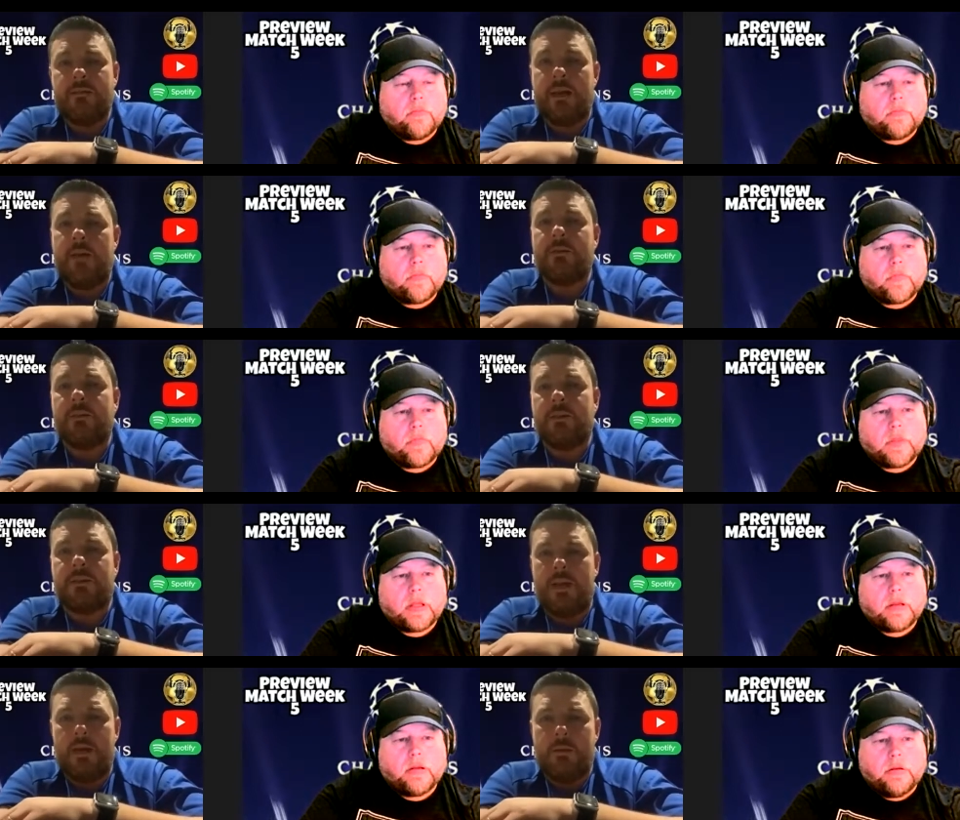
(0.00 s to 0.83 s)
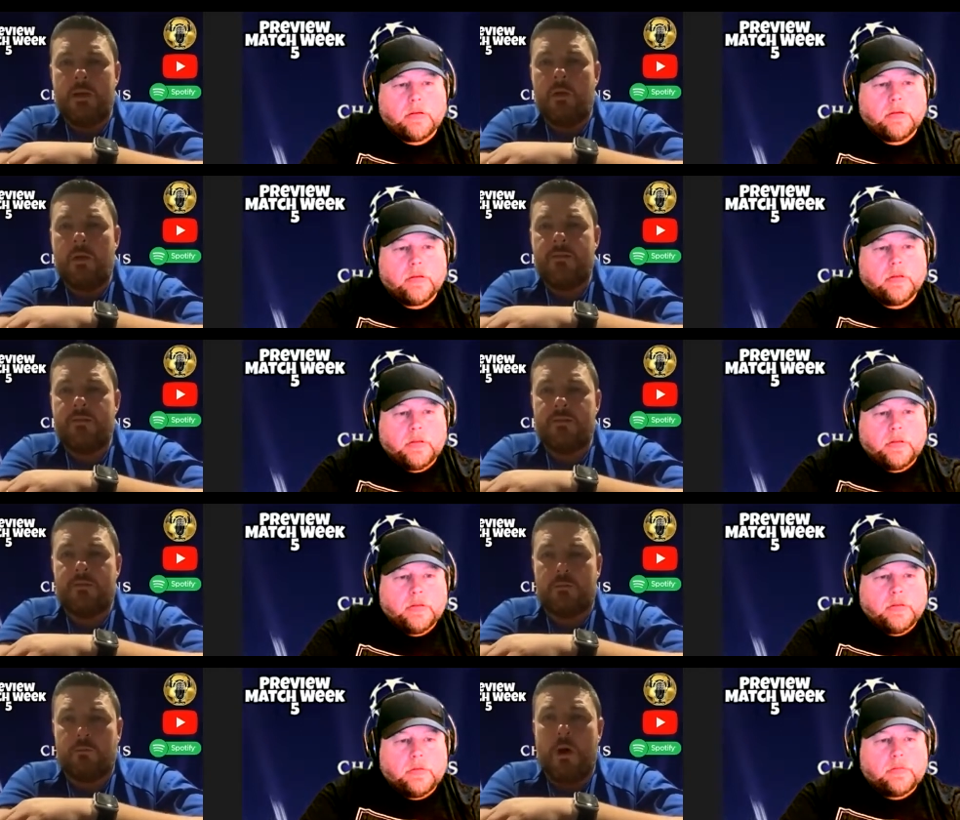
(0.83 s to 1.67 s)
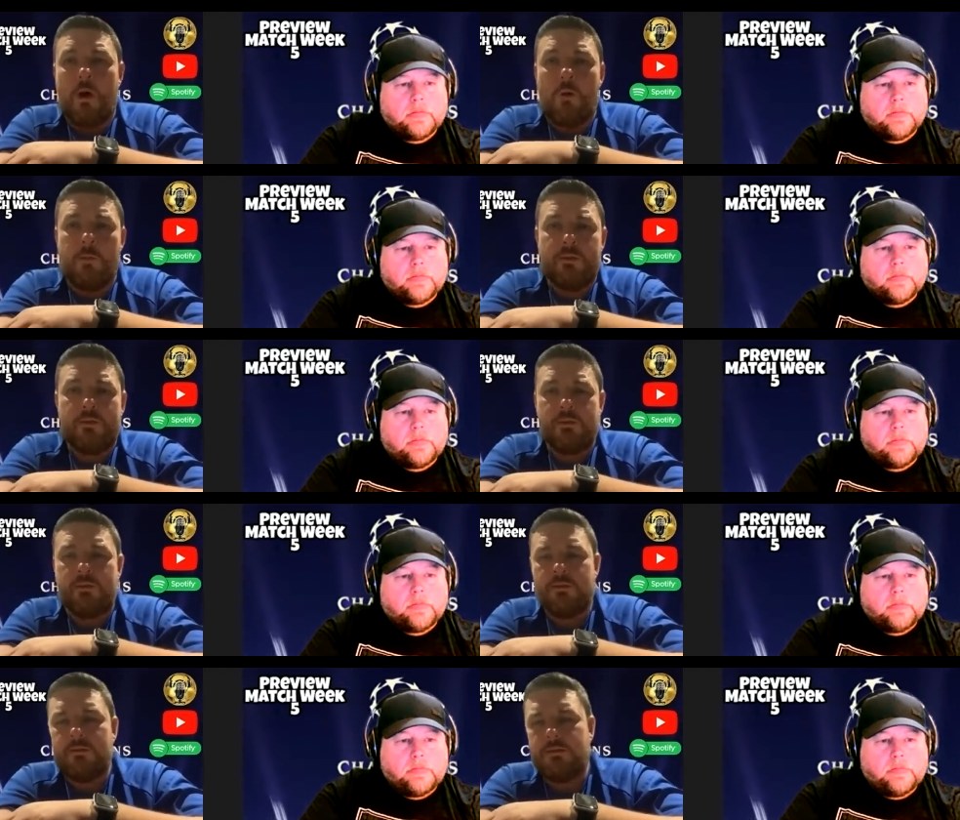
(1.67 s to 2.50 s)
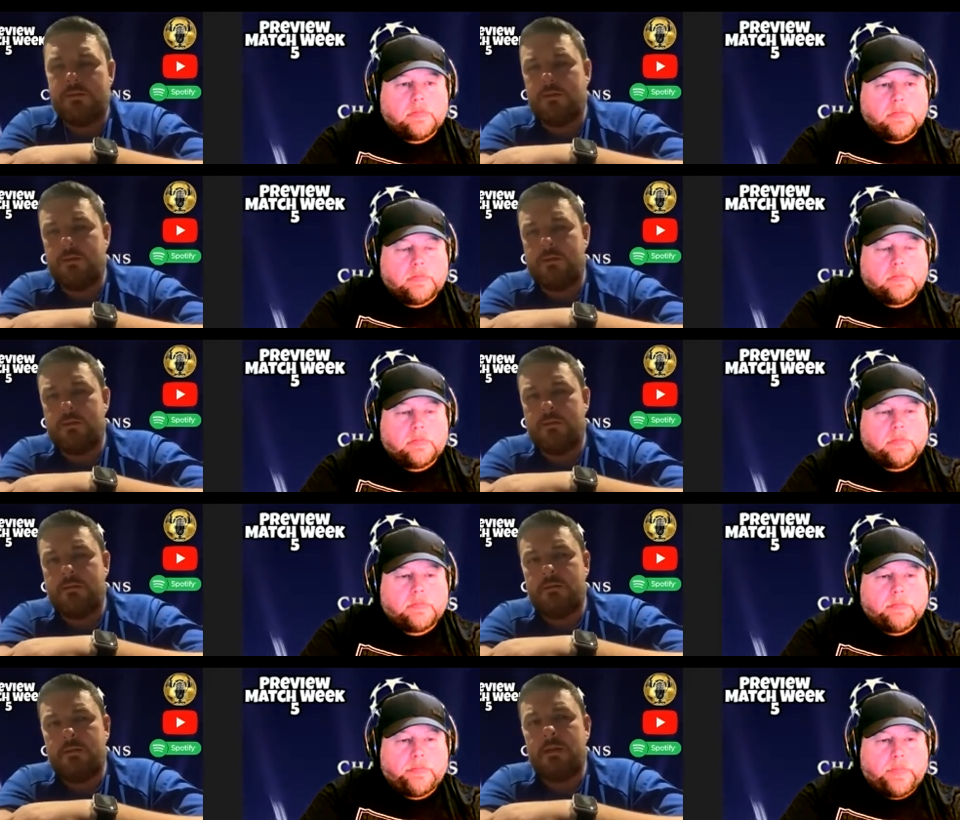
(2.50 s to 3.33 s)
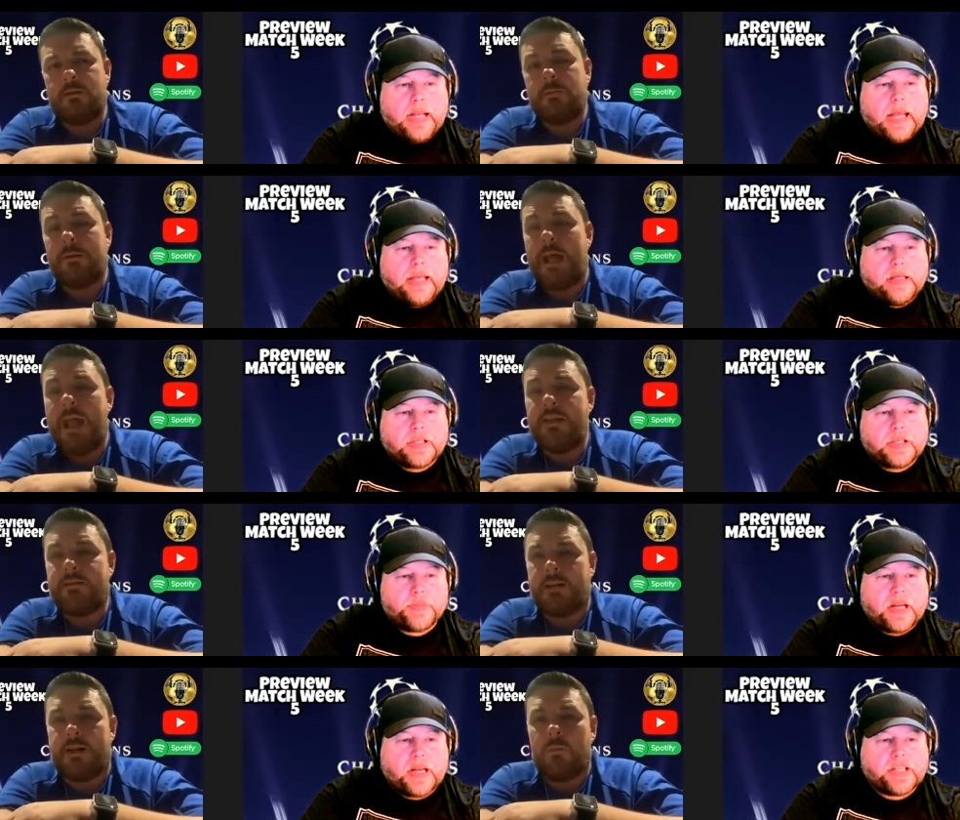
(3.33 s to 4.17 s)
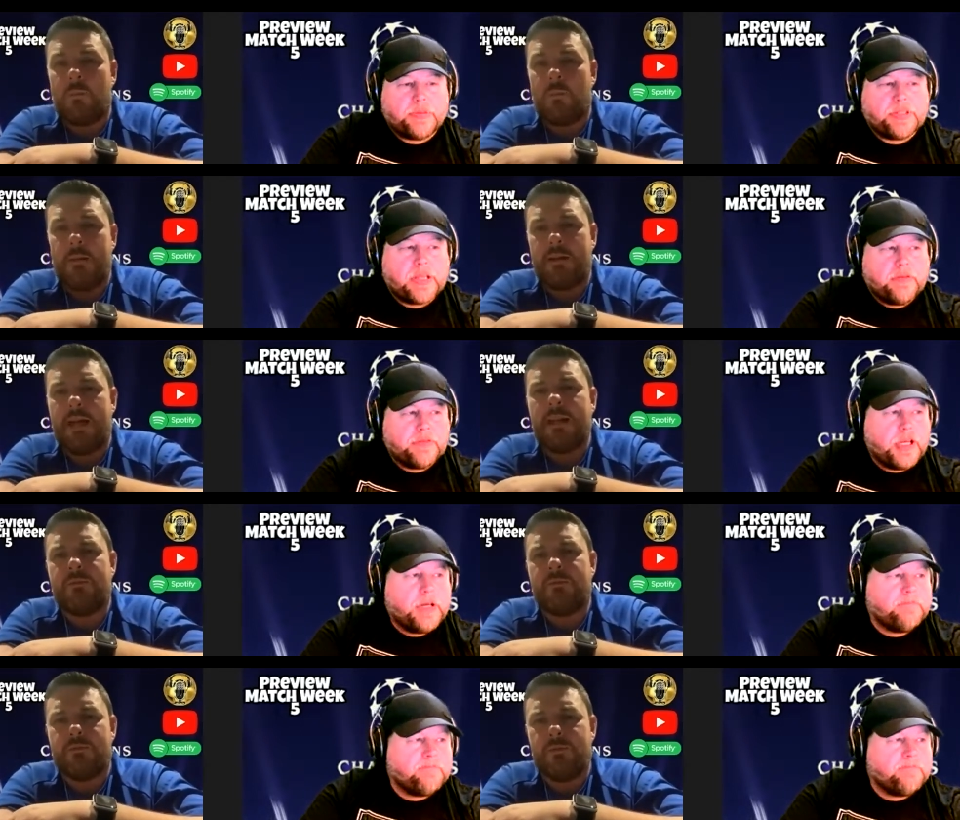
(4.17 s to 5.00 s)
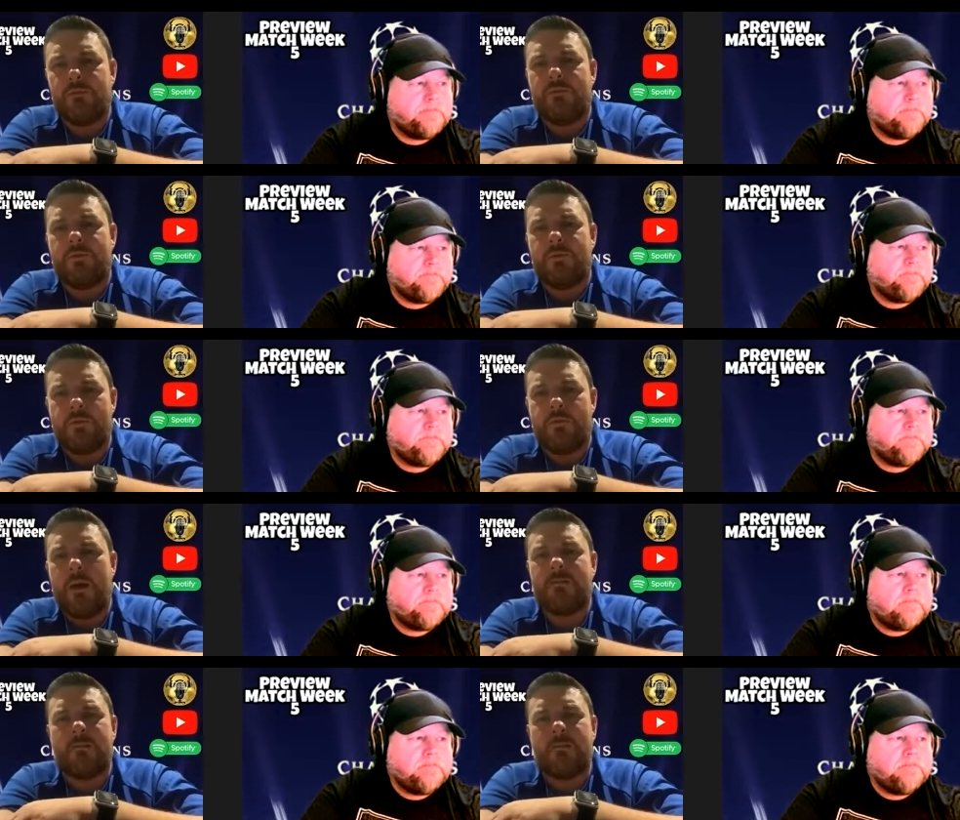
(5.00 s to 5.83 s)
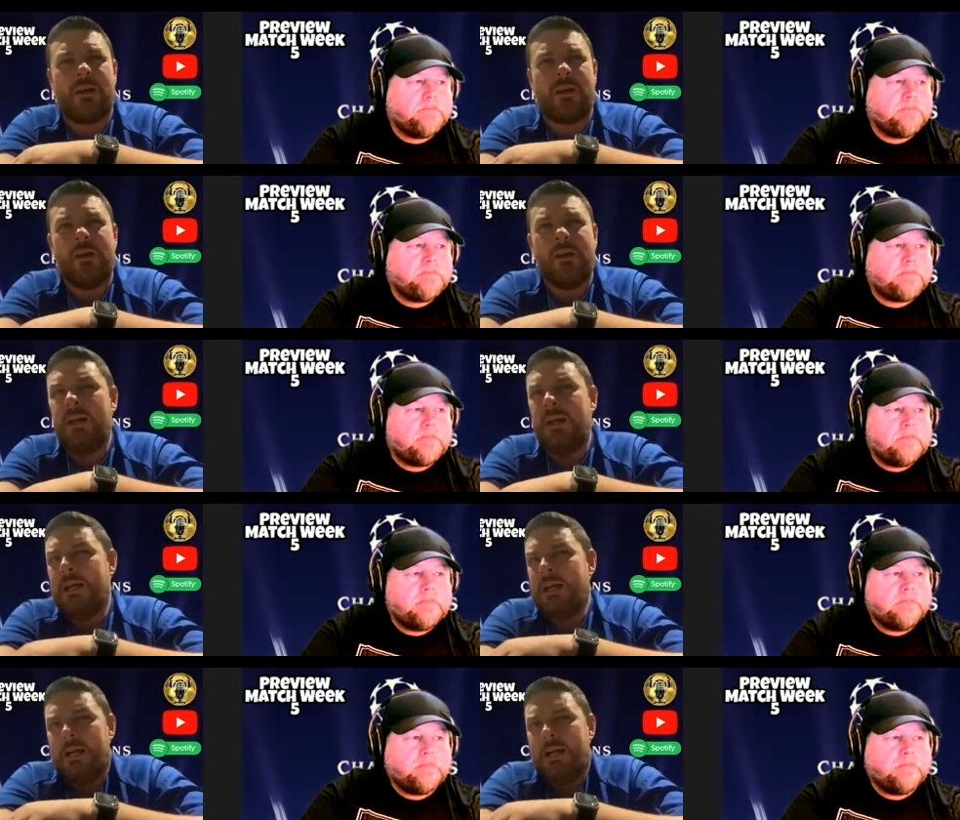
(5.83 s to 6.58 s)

Speaker 1: given the team a license to roam and to to you know like, play a certain way, kind yeah. of on and express themselves. Mm.